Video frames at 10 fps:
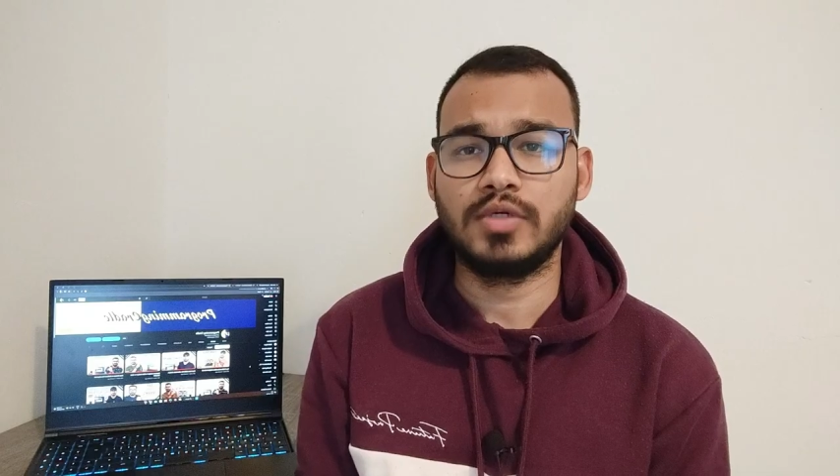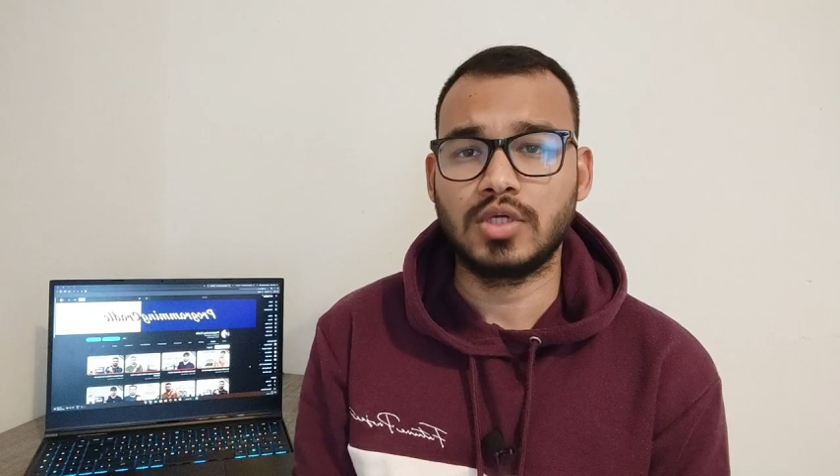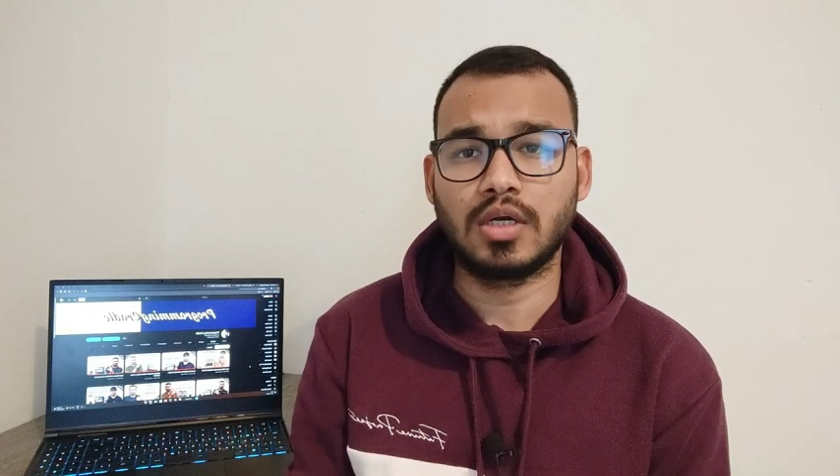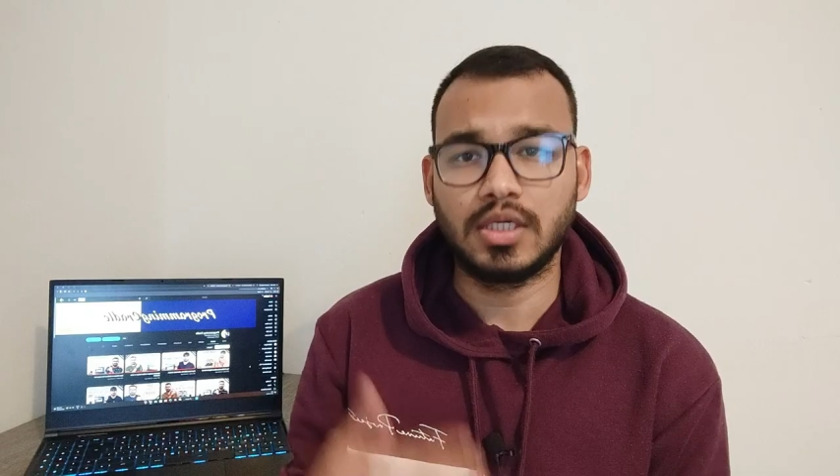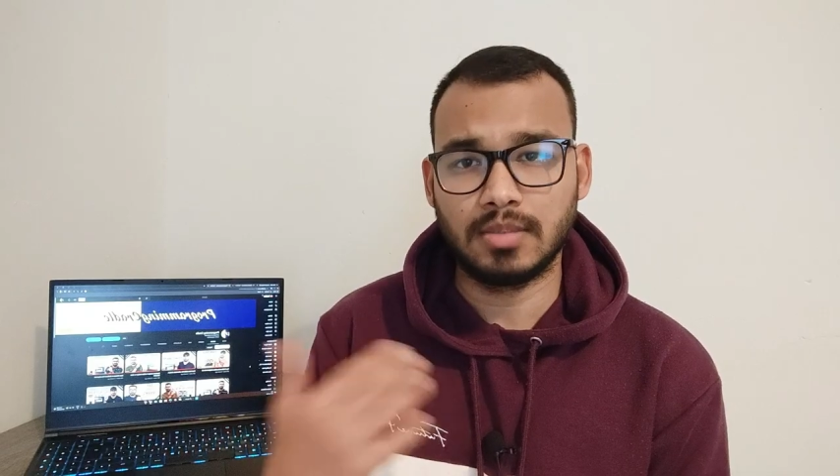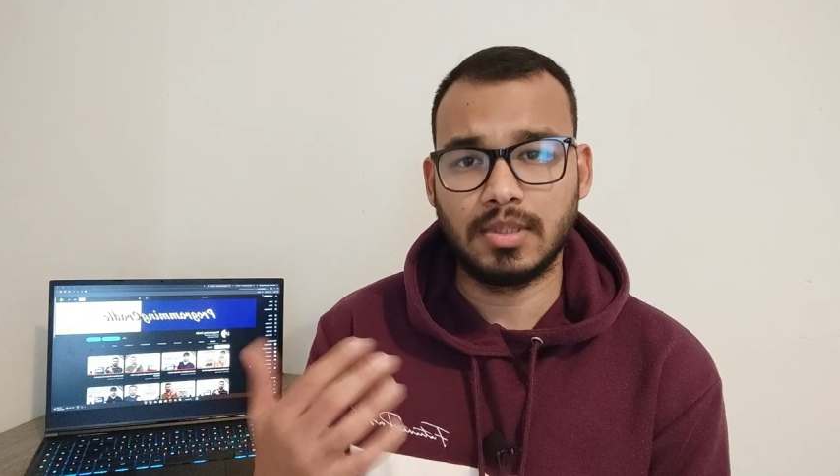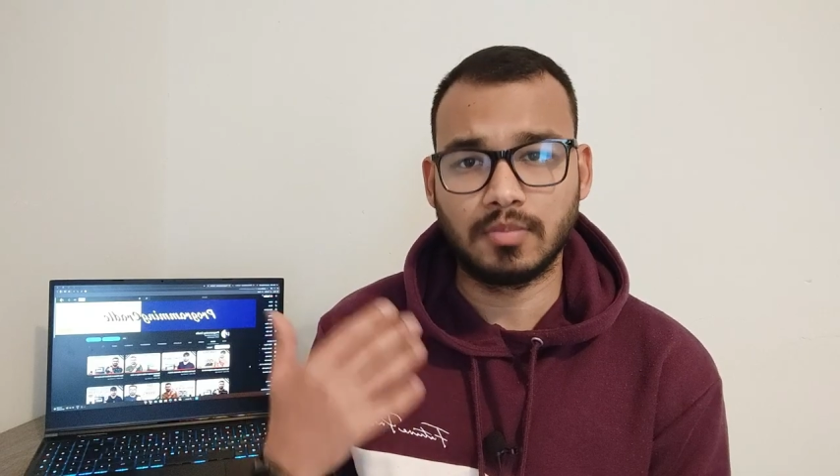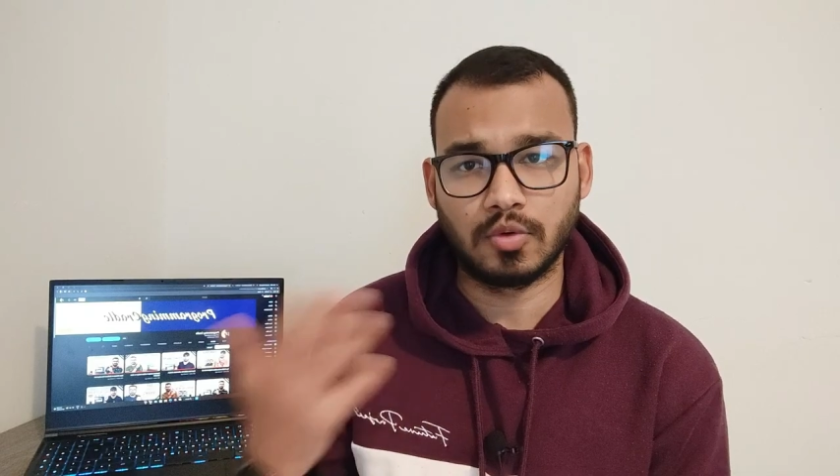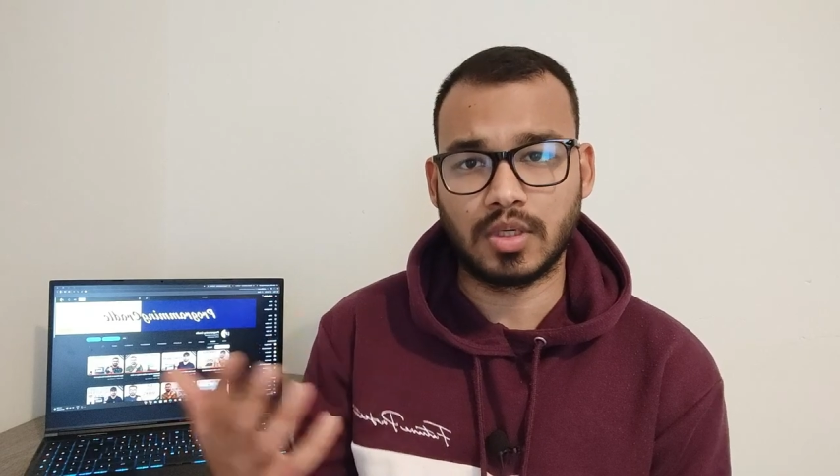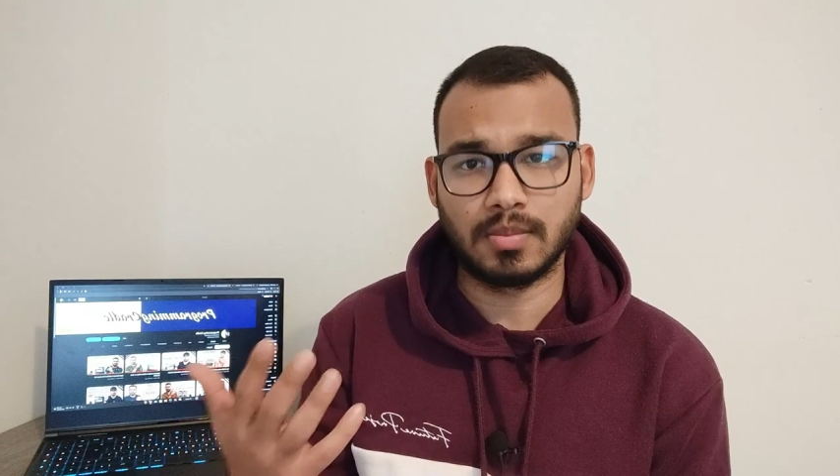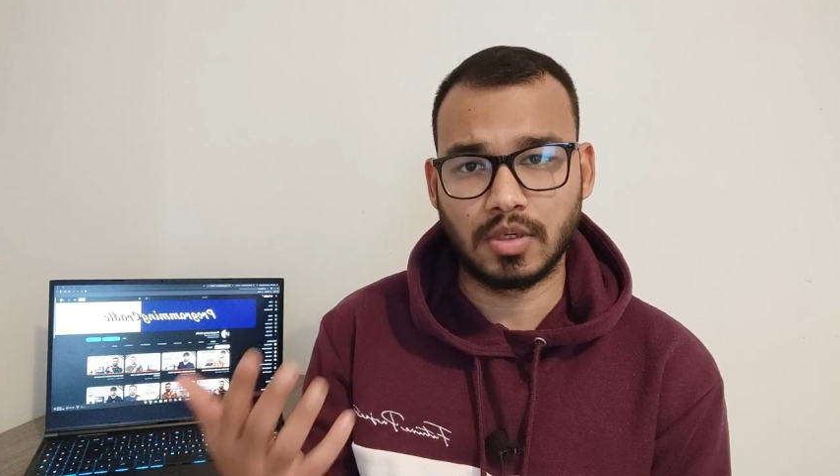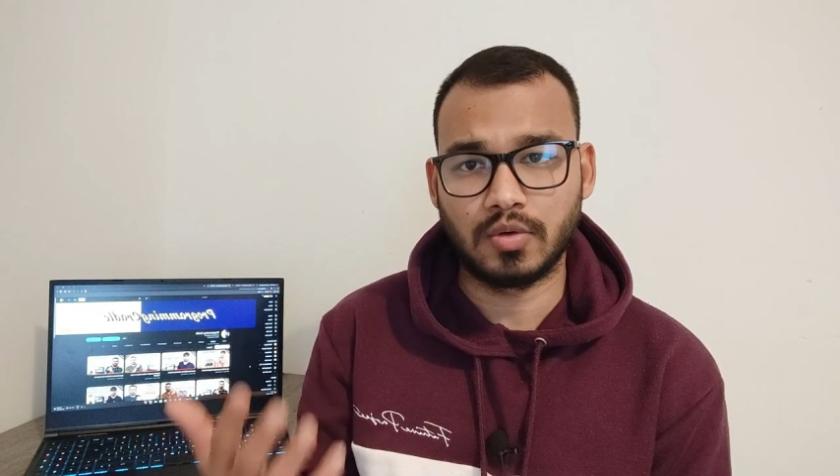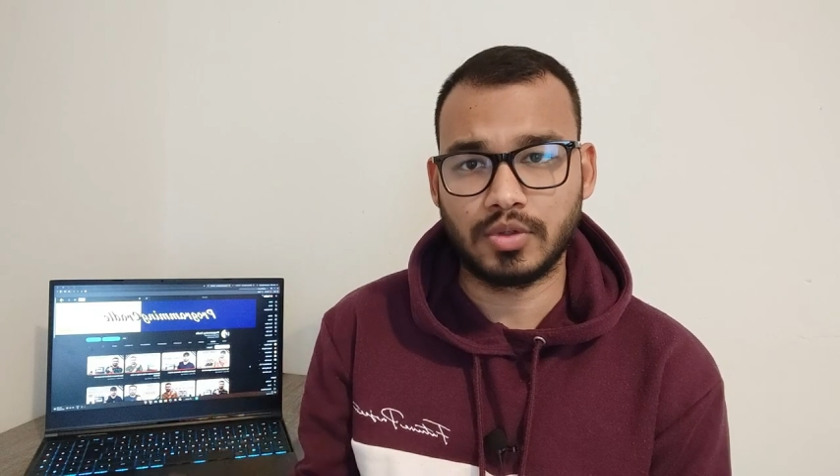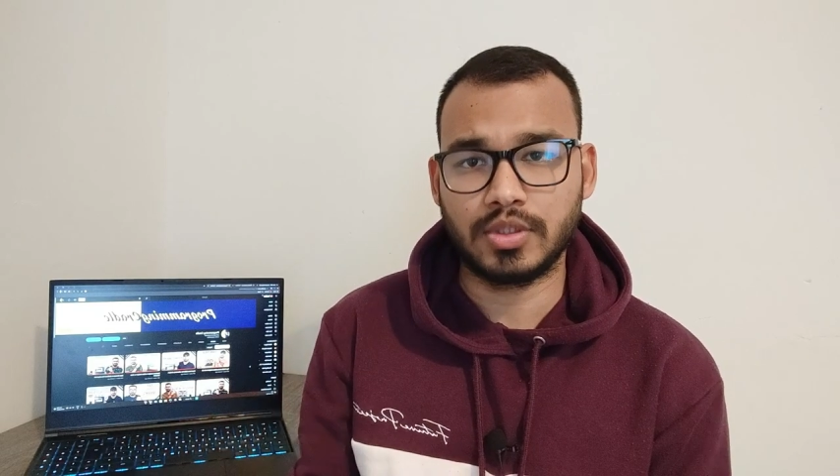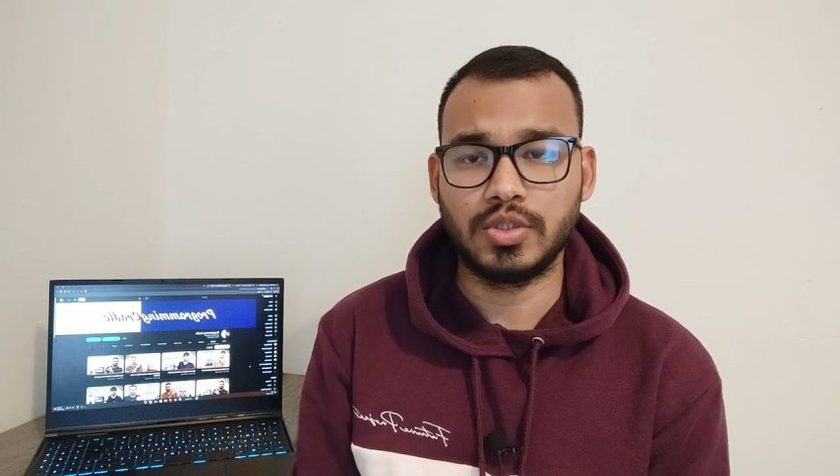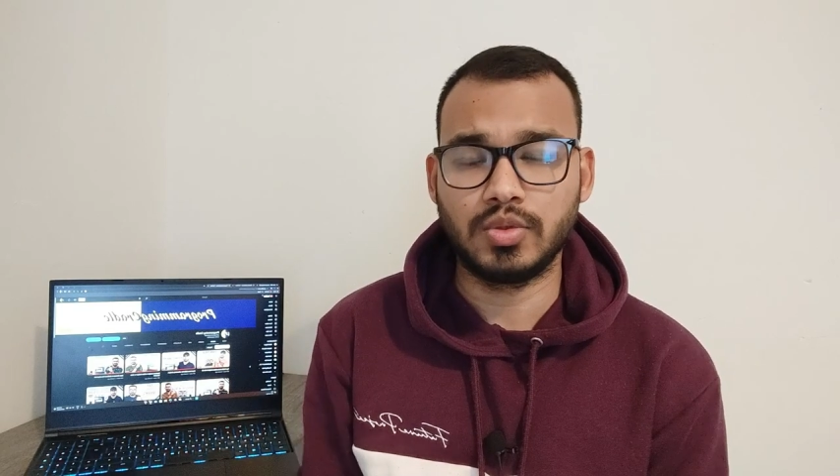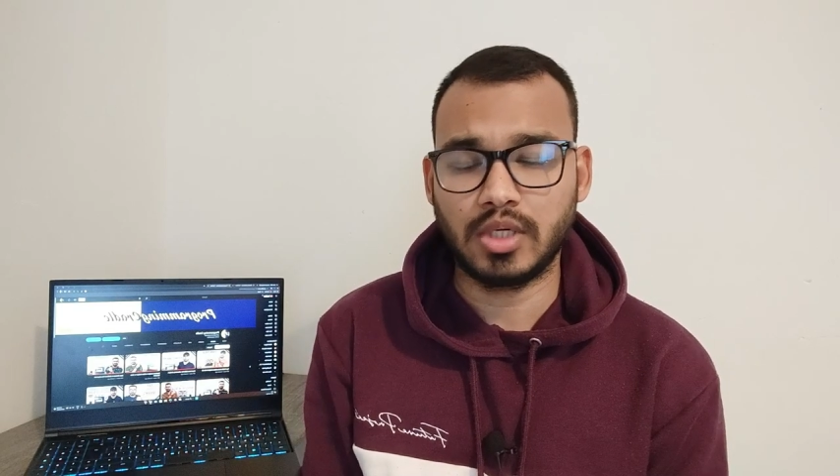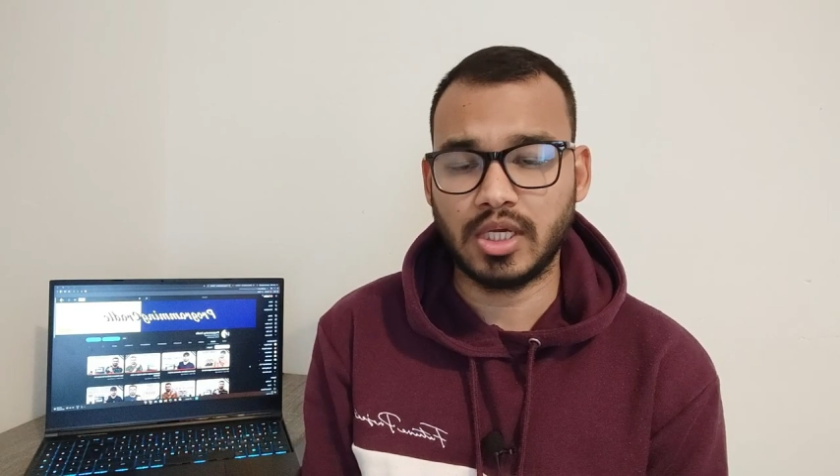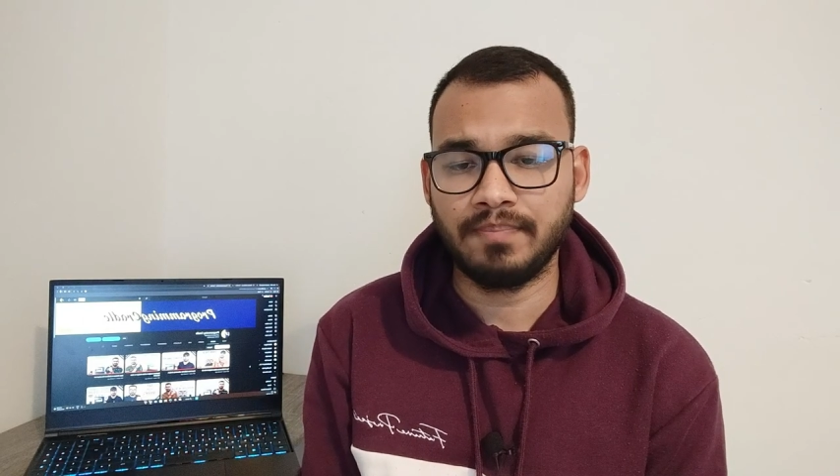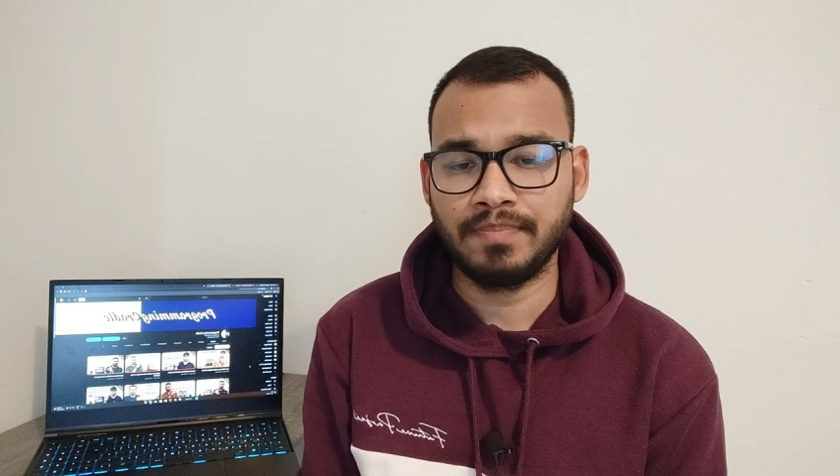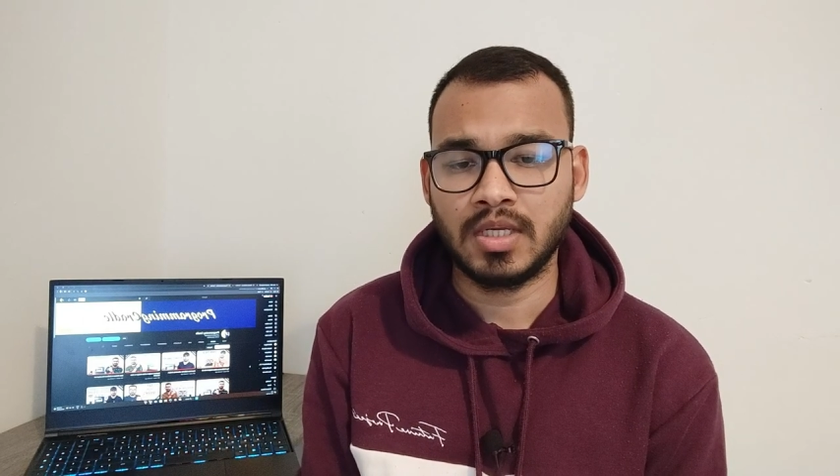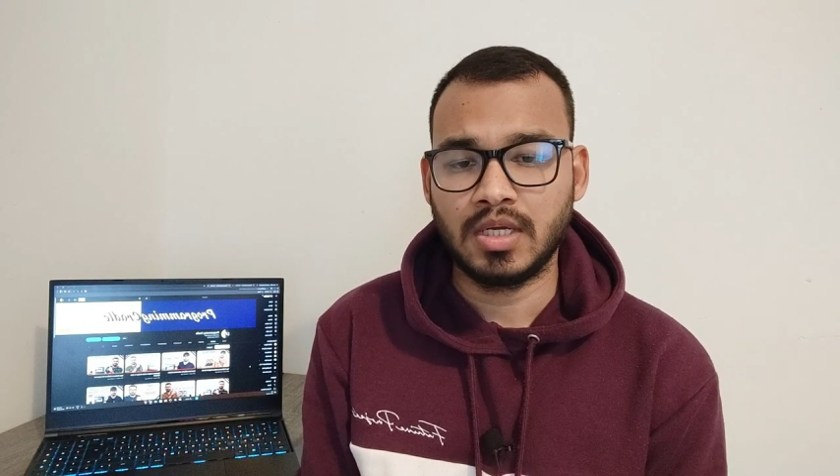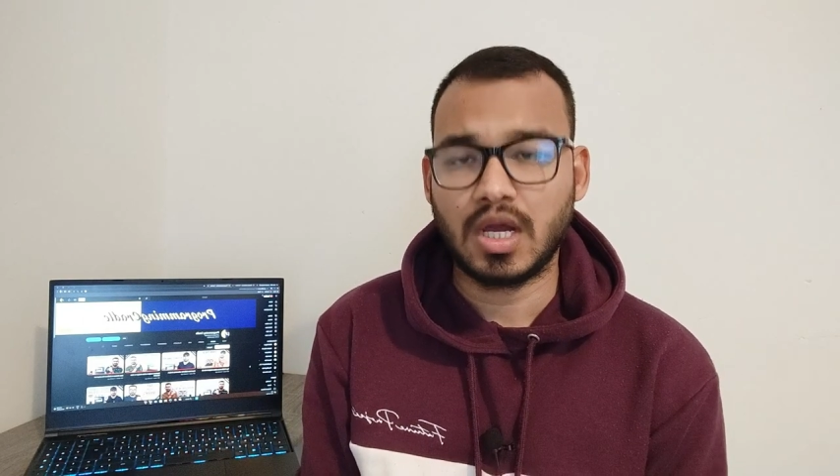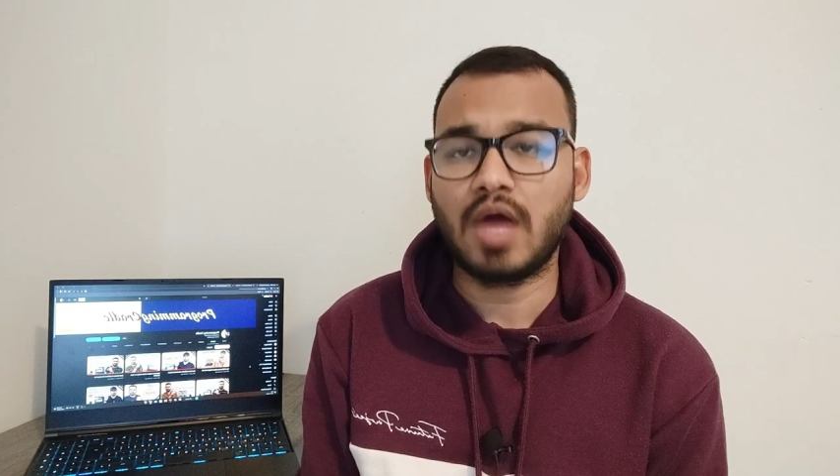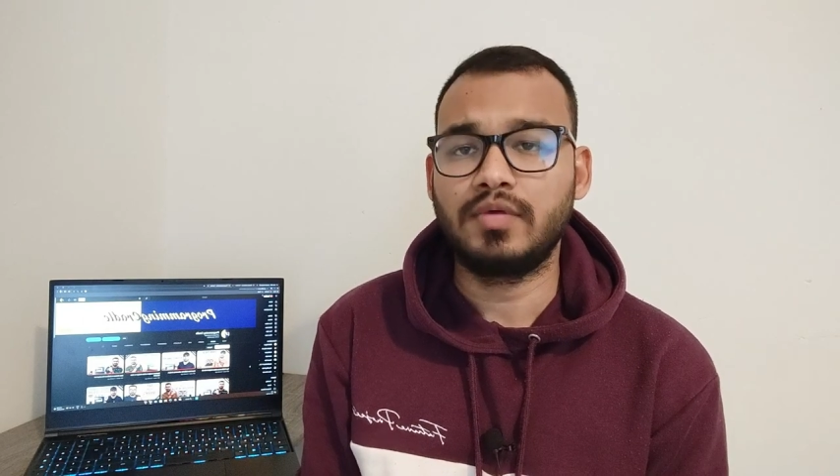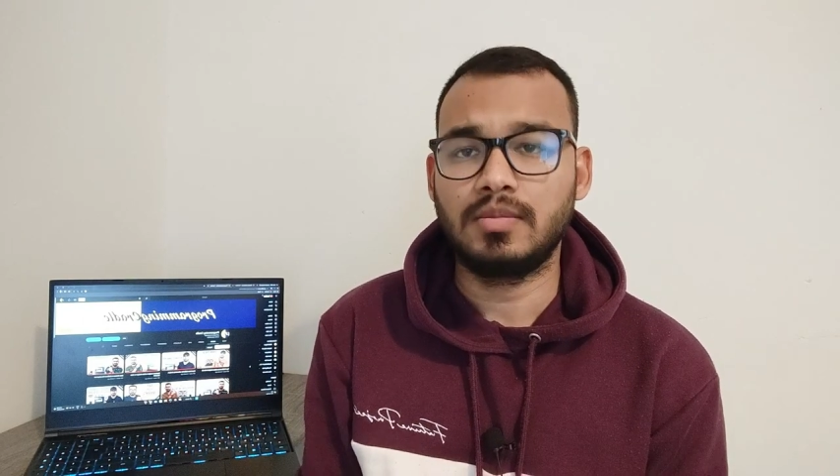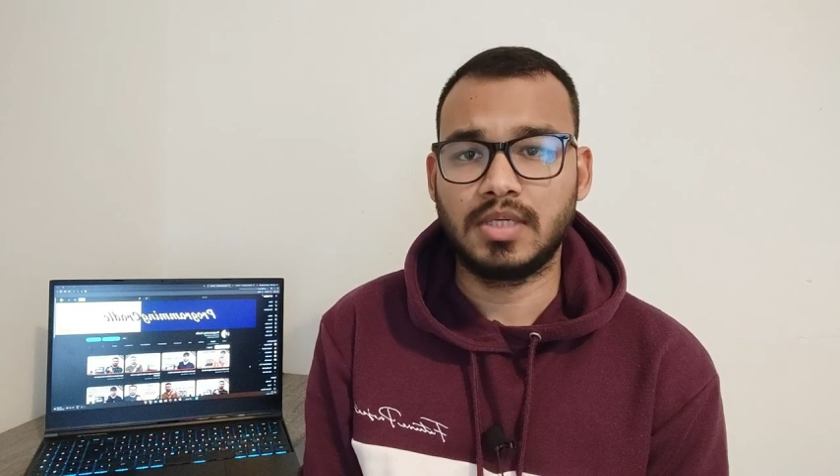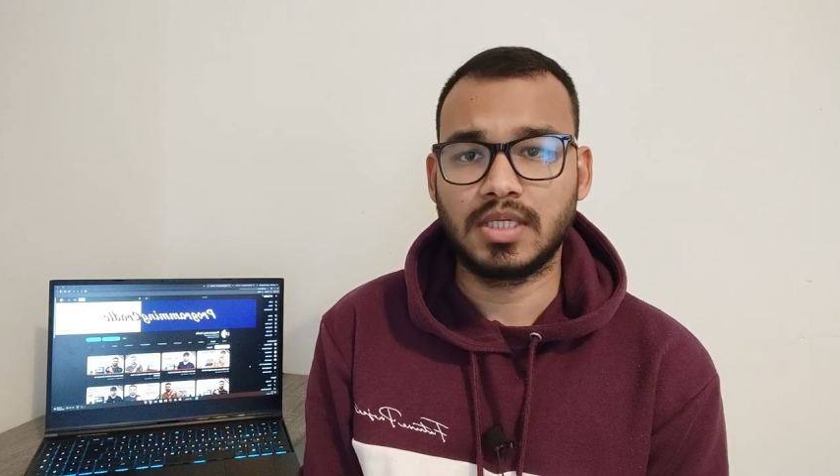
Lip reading: if we talk a little bit more about UK, after